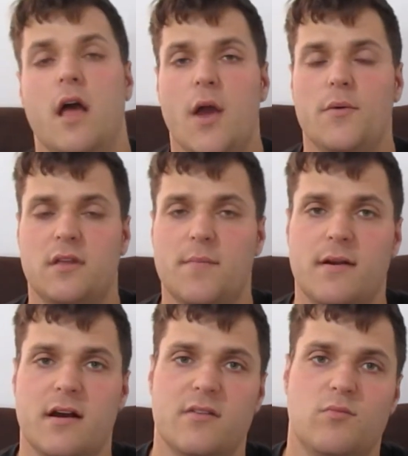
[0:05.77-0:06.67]
what's up,
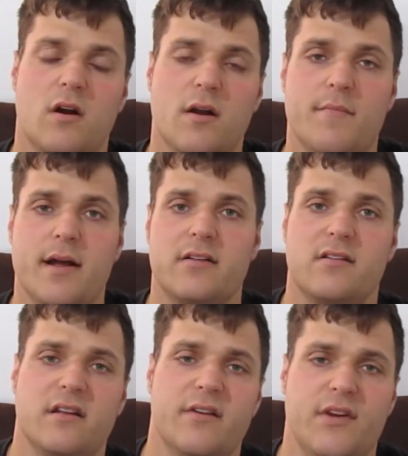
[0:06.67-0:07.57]
guys? Welcome back
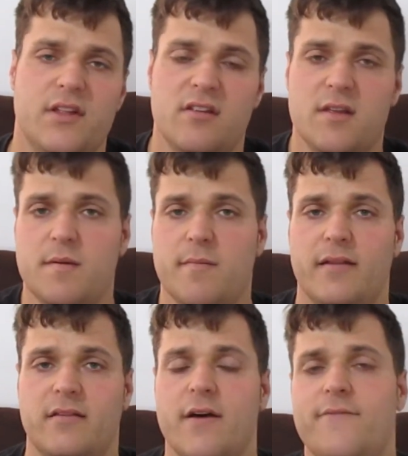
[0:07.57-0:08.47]
to another video. This is going to be my
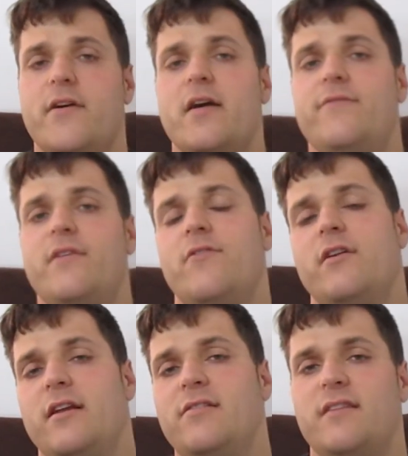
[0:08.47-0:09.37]
top 5
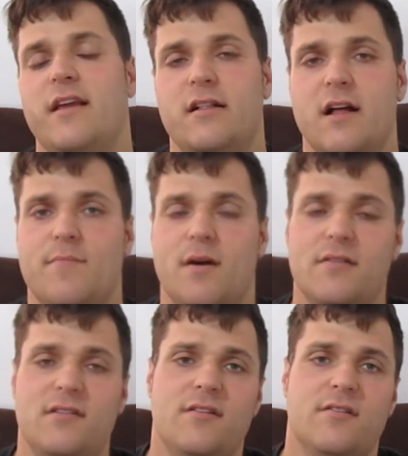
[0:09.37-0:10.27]
favorite Insane Clown
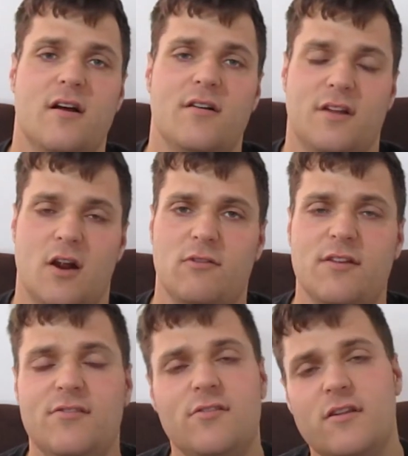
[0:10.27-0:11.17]
Posse songs. I'm
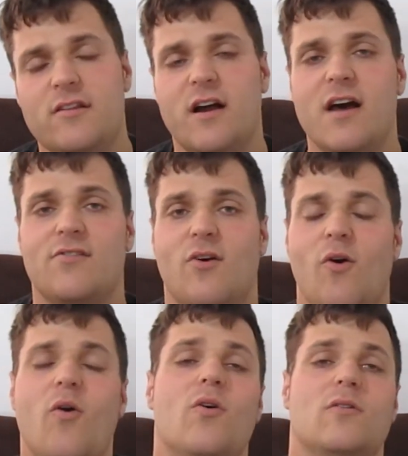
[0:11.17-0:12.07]
listening to these guys a
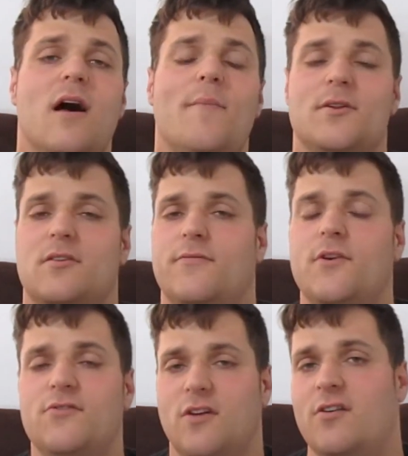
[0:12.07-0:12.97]
whole lot, but there's a
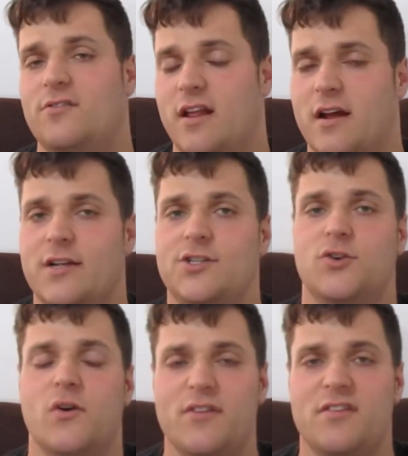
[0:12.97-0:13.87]
few songs that I
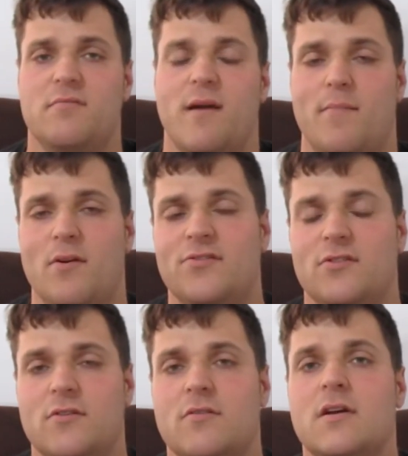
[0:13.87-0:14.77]
enjoy. This is my
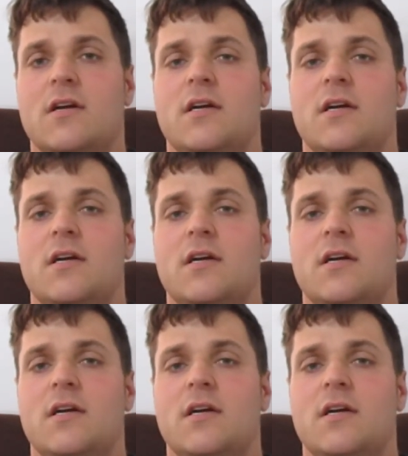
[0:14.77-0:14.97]
personal